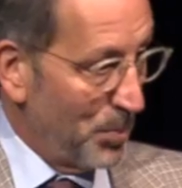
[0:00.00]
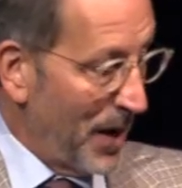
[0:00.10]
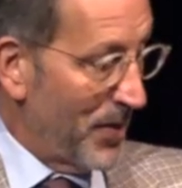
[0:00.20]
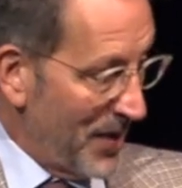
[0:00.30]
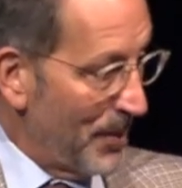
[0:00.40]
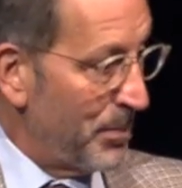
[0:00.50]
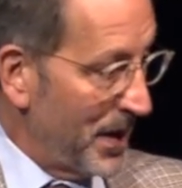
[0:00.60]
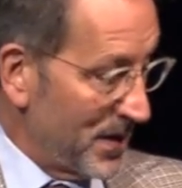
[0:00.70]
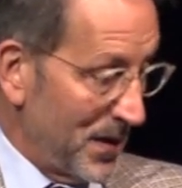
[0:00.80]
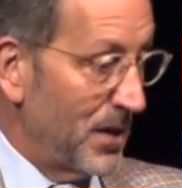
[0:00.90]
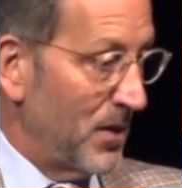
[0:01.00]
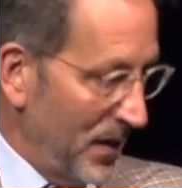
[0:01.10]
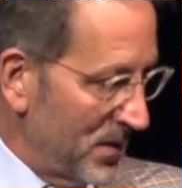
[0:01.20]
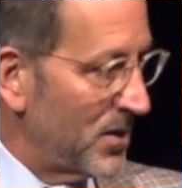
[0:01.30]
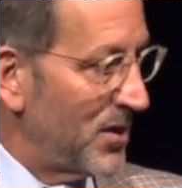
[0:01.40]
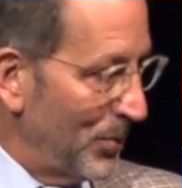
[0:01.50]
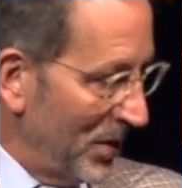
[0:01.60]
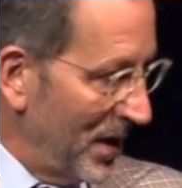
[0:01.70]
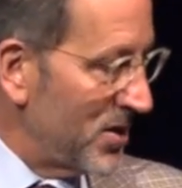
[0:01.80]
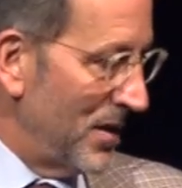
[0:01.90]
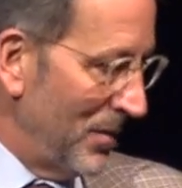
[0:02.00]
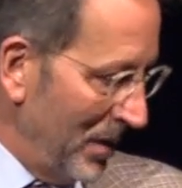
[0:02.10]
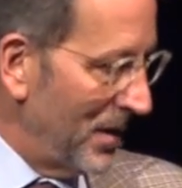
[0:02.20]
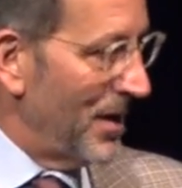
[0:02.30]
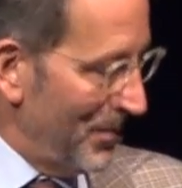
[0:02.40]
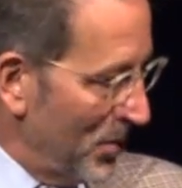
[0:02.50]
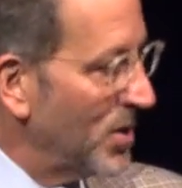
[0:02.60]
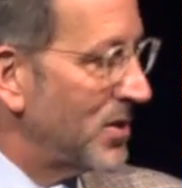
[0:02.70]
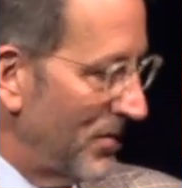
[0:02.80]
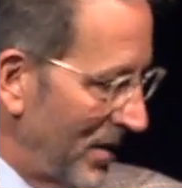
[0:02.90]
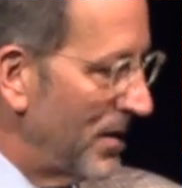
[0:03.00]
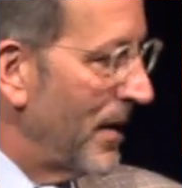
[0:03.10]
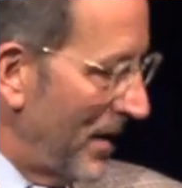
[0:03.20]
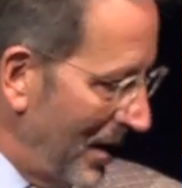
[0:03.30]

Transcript: But that being said, there is accumulation in the middle, and most of the